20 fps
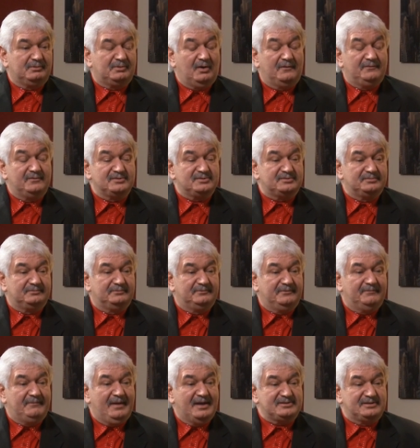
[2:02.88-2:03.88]
covers,
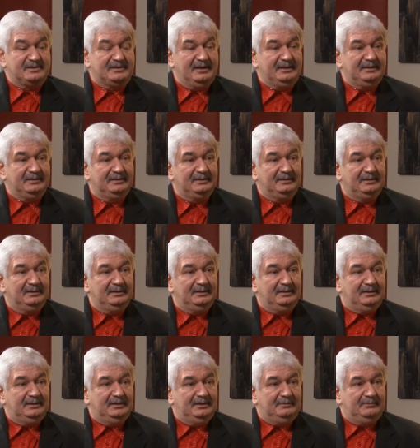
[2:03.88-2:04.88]
basically.
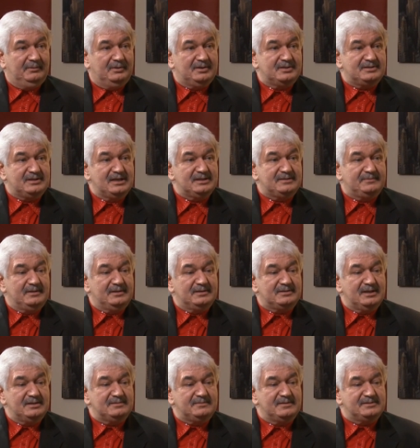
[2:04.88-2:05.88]
But it seems to be,
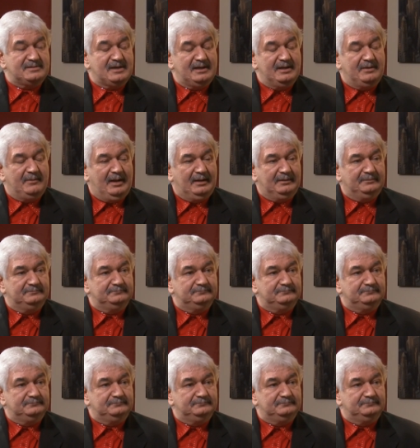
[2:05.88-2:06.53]
seems to be selling well.